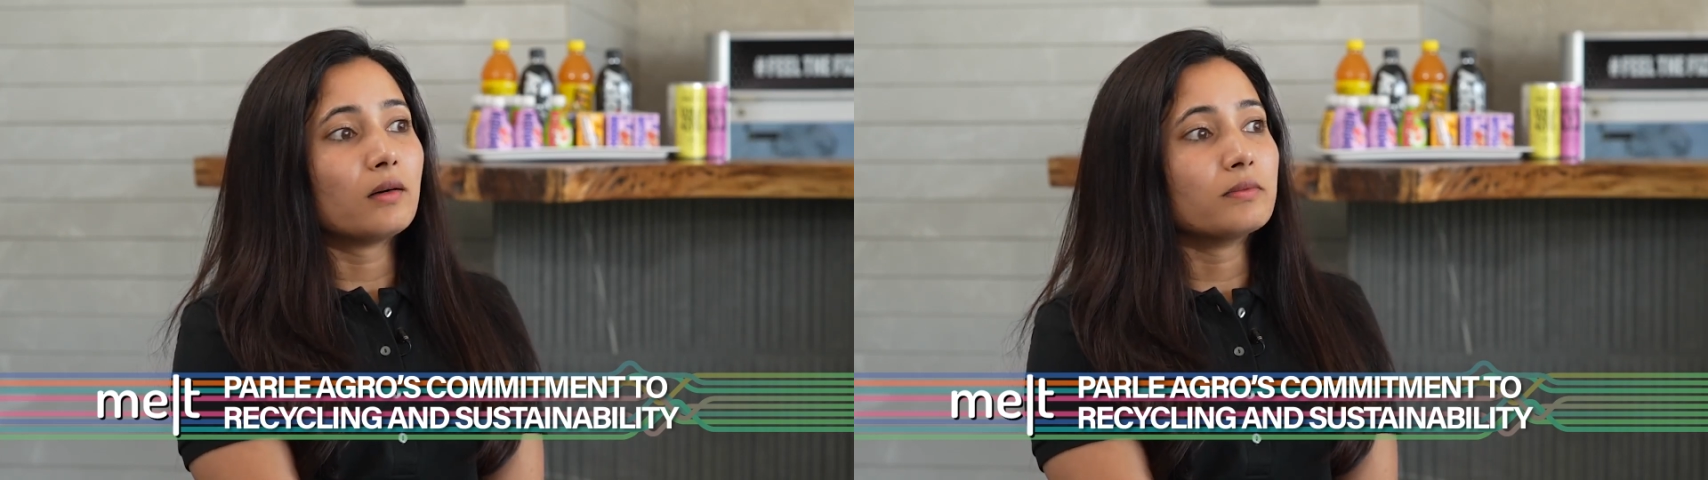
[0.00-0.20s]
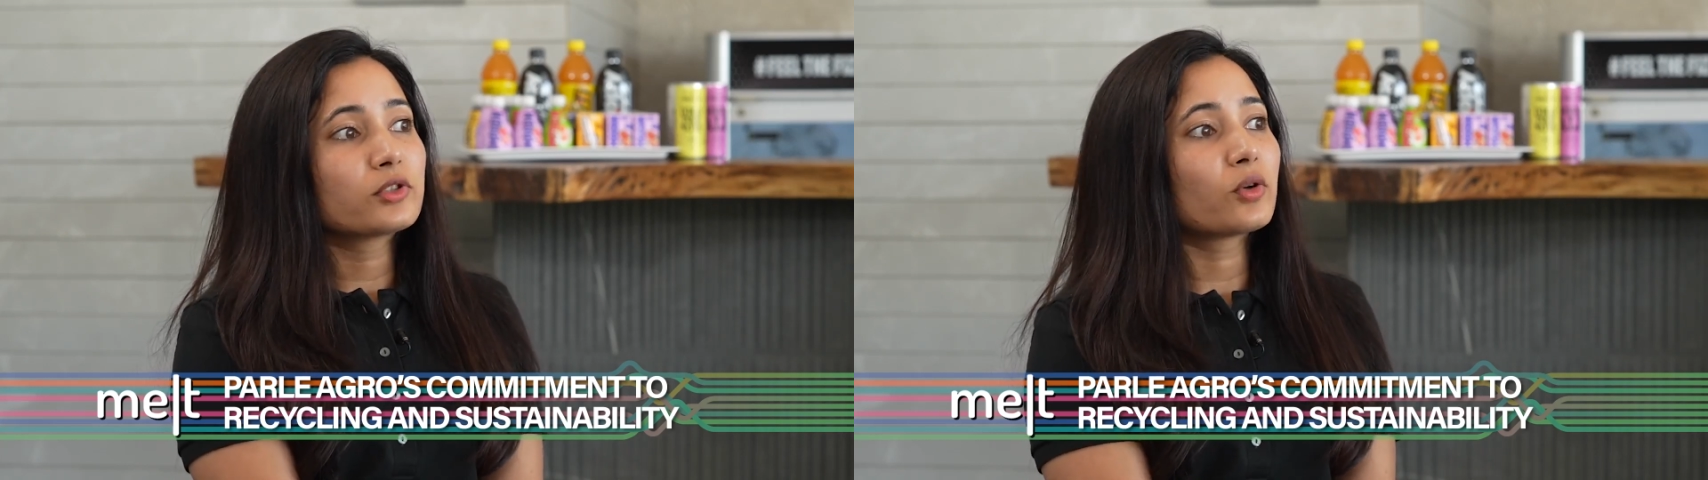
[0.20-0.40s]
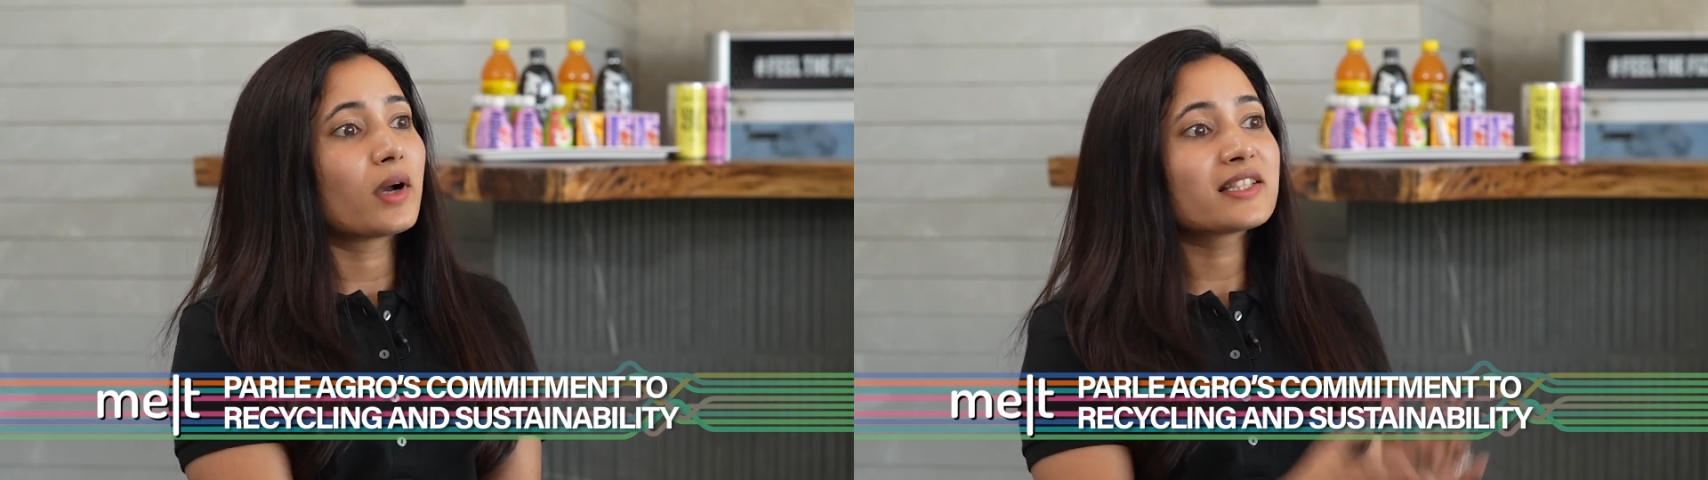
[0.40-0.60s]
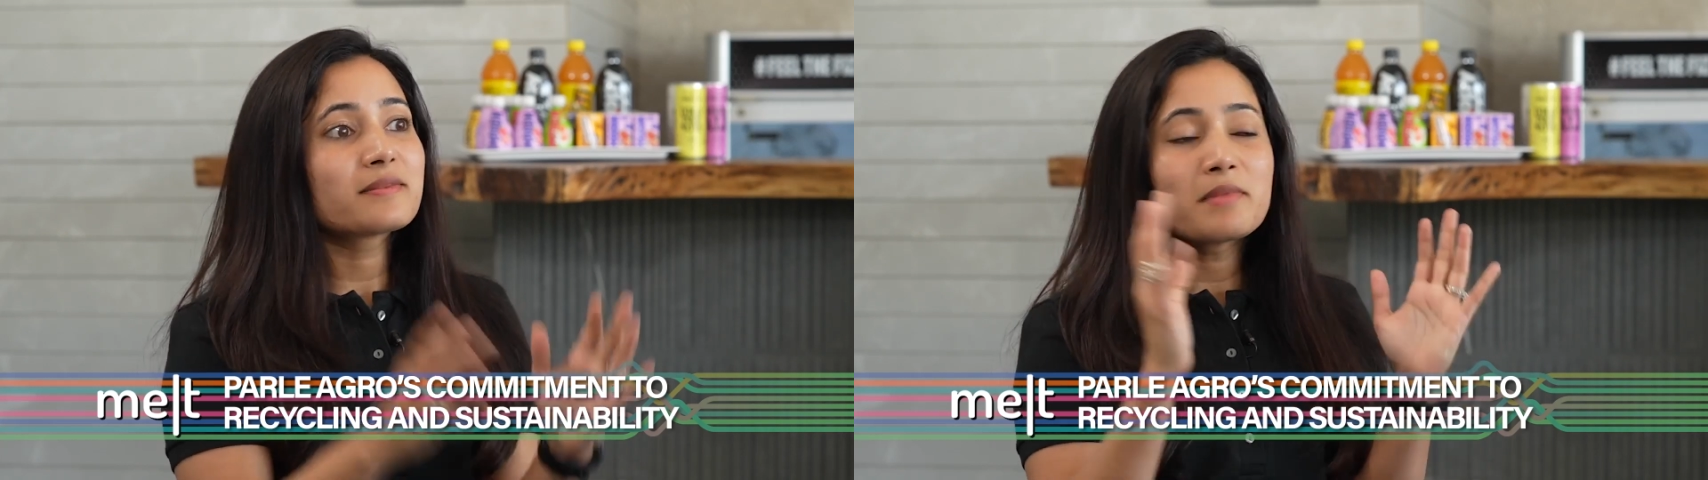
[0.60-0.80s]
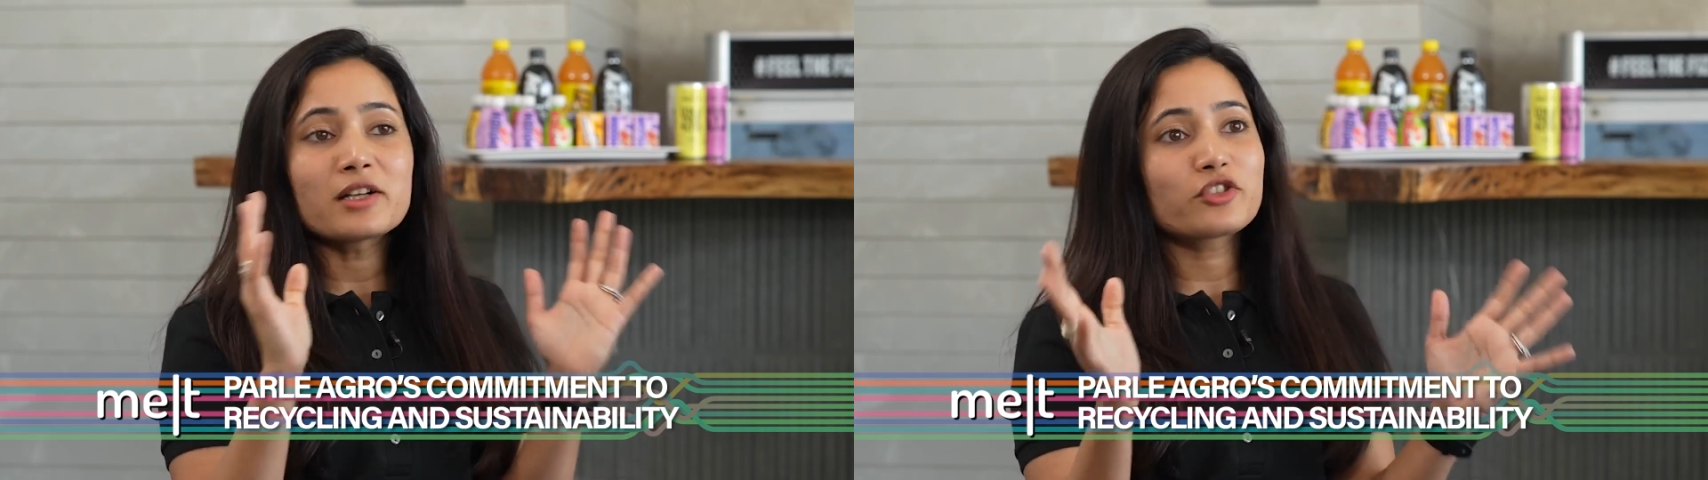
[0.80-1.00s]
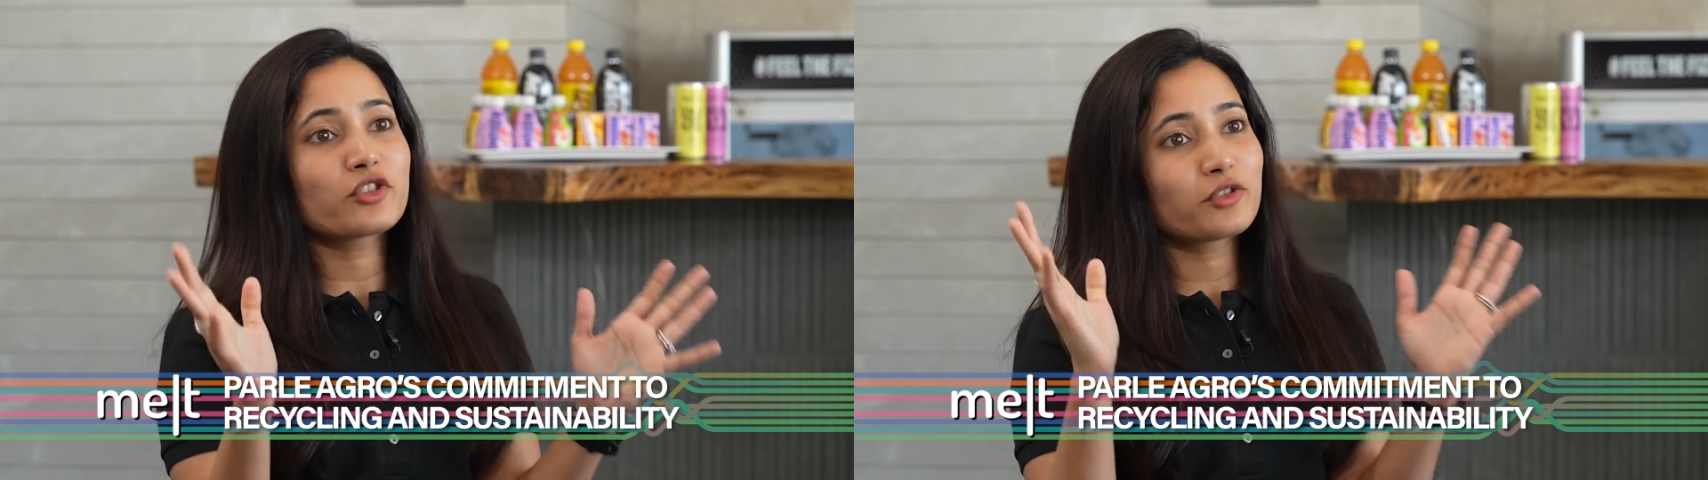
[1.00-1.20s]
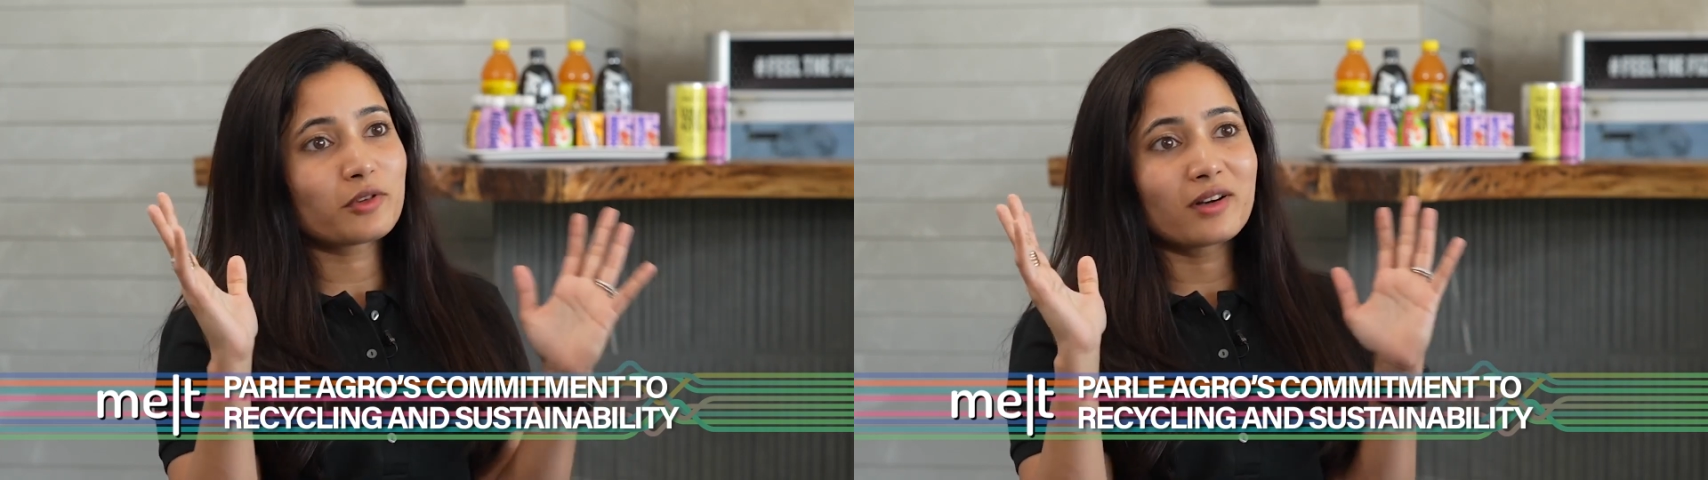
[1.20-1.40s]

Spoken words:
So as much